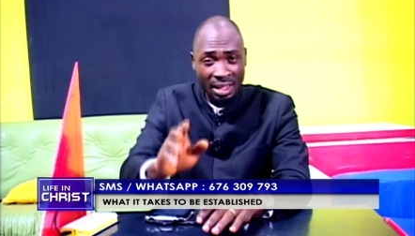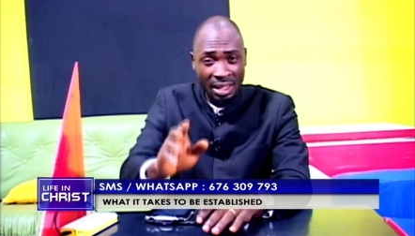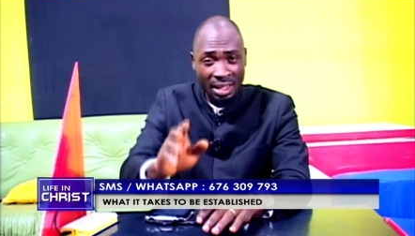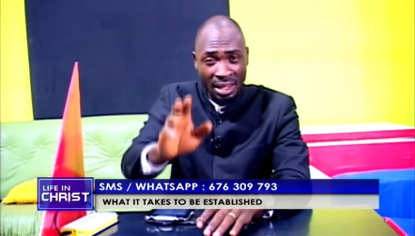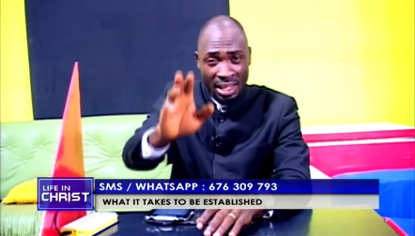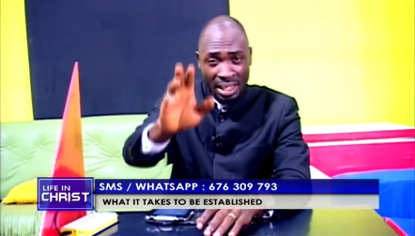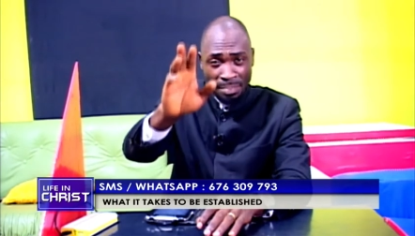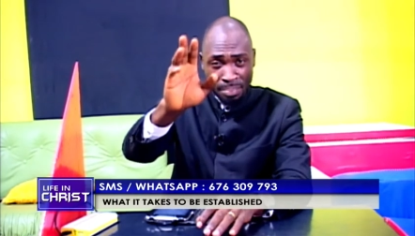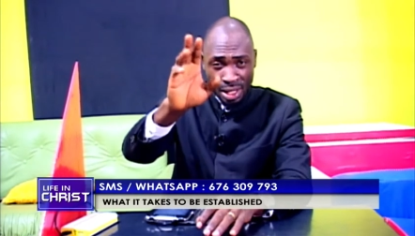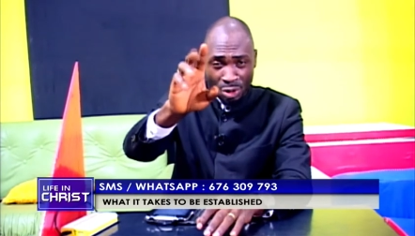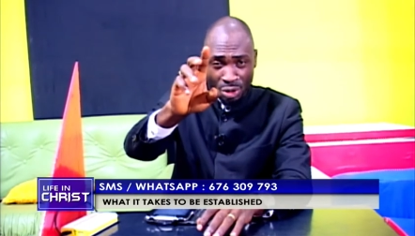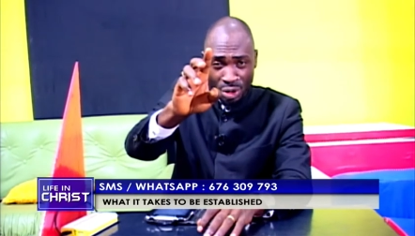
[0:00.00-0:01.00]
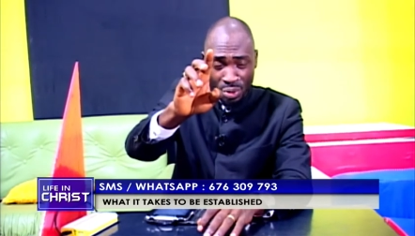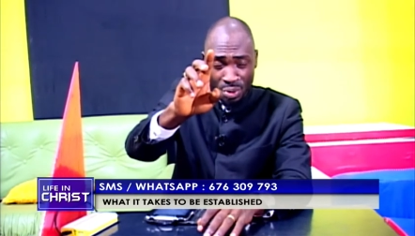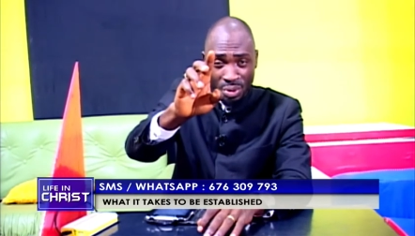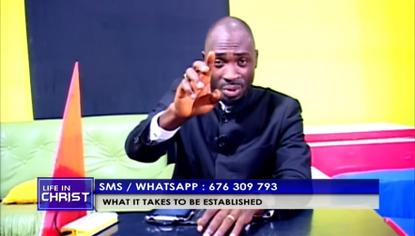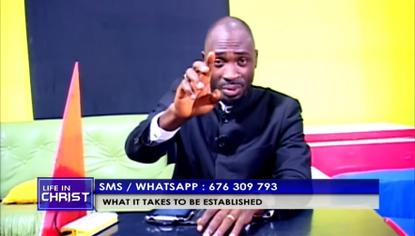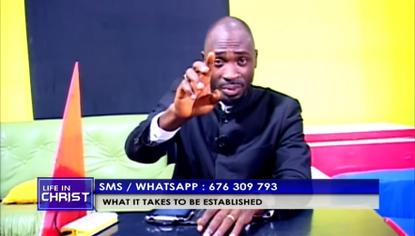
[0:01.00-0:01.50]
And let it be to you
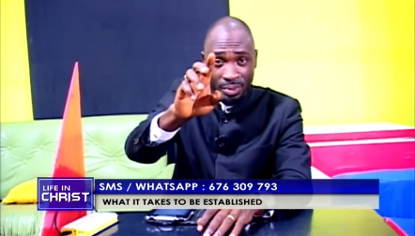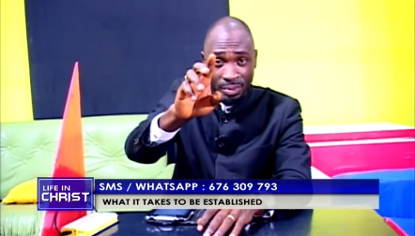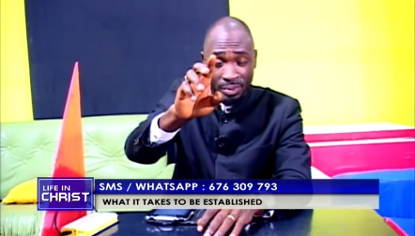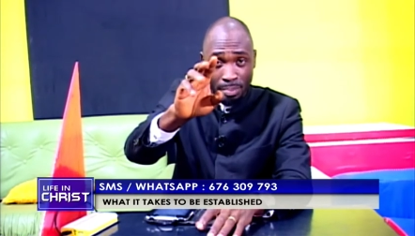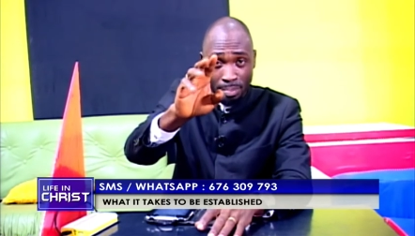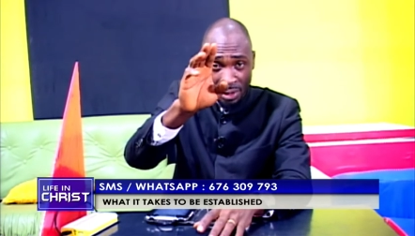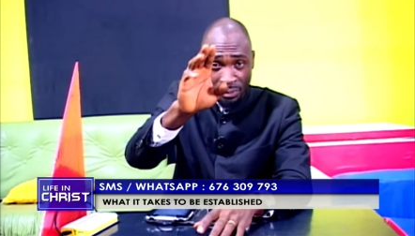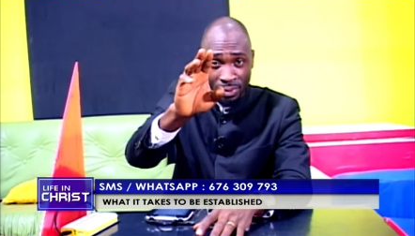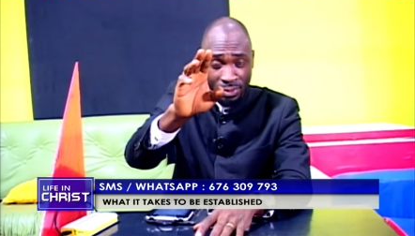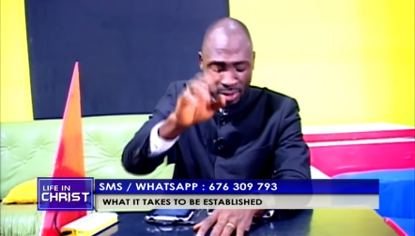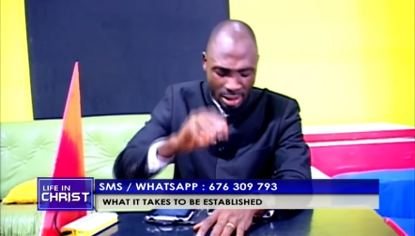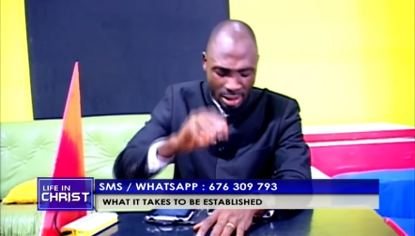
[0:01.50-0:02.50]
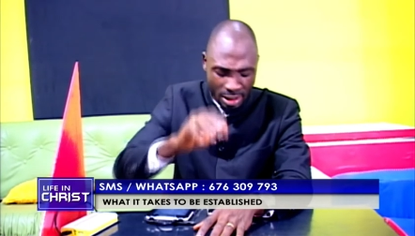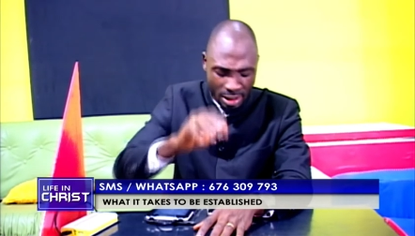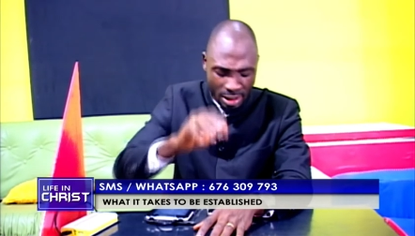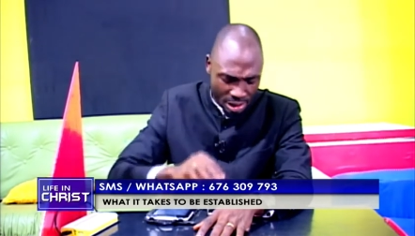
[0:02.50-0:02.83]
by fruitfulness